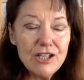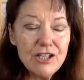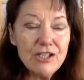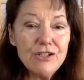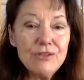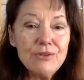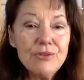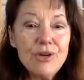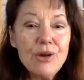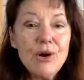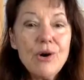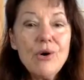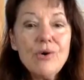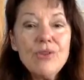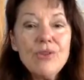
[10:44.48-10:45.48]
you
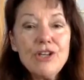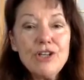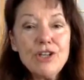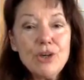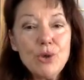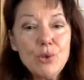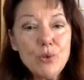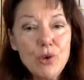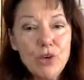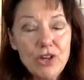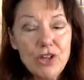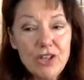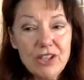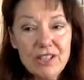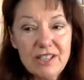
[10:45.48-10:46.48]
know that your
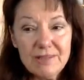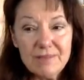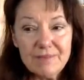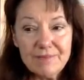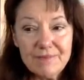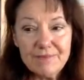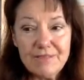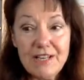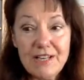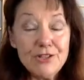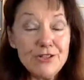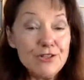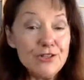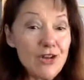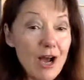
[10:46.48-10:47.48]
work and
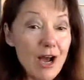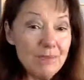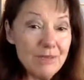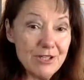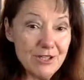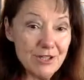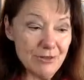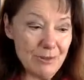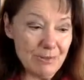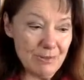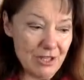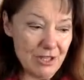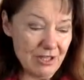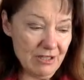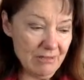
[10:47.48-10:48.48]
your job
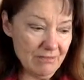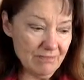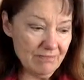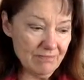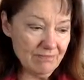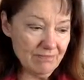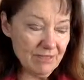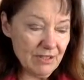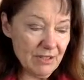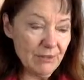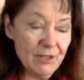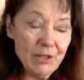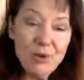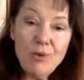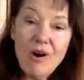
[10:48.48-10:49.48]
description
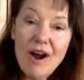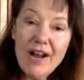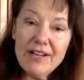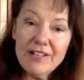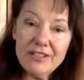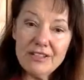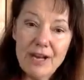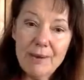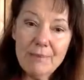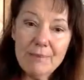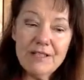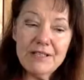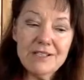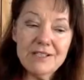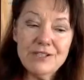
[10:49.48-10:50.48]
required
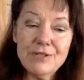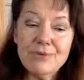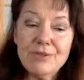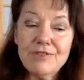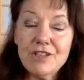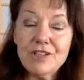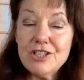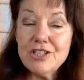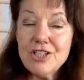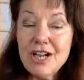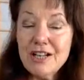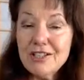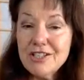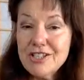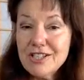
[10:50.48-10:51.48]
coming into a very
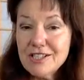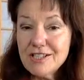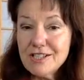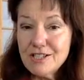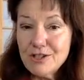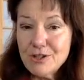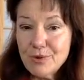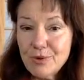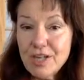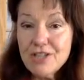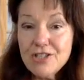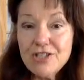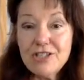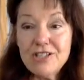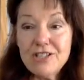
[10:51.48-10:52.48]
challenging
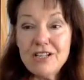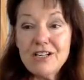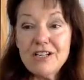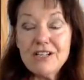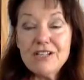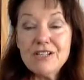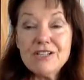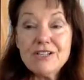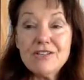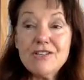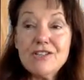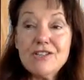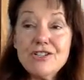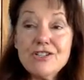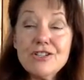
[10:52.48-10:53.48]
situation so
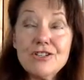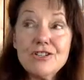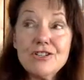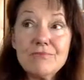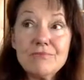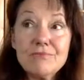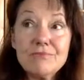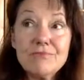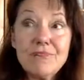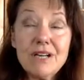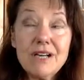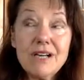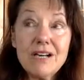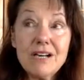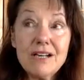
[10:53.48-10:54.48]
that your
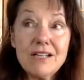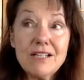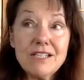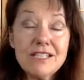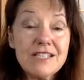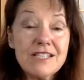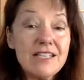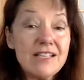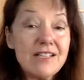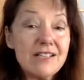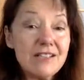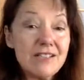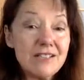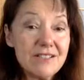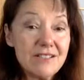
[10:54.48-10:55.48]

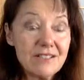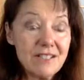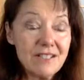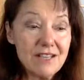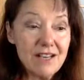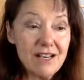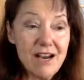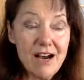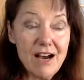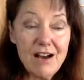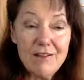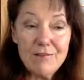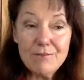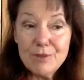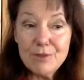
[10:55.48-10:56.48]
skills
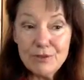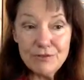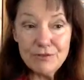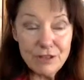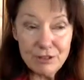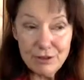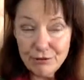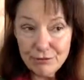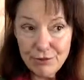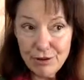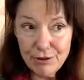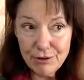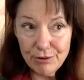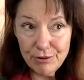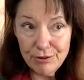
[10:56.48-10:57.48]
of moving
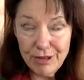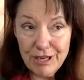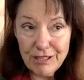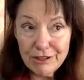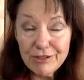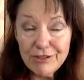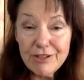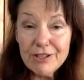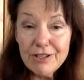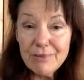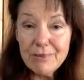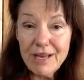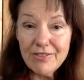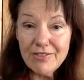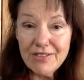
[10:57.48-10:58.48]
through and learning
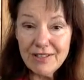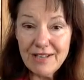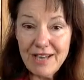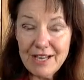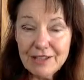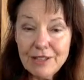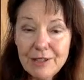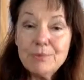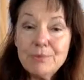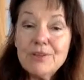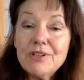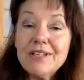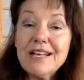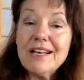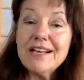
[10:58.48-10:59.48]
about the light could
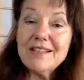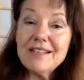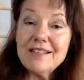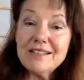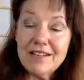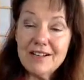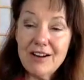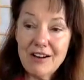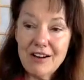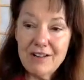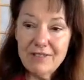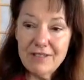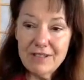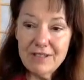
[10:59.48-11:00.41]
burn anything off